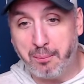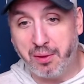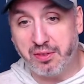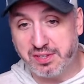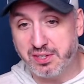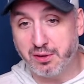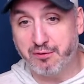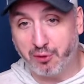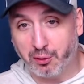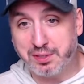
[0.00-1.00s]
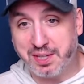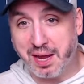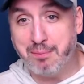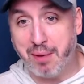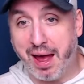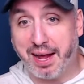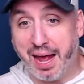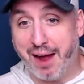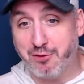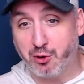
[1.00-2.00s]
But this is the first game back
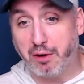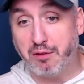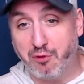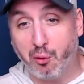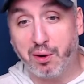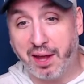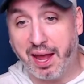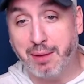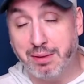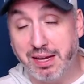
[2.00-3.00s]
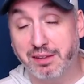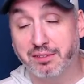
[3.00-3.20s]
after a four game East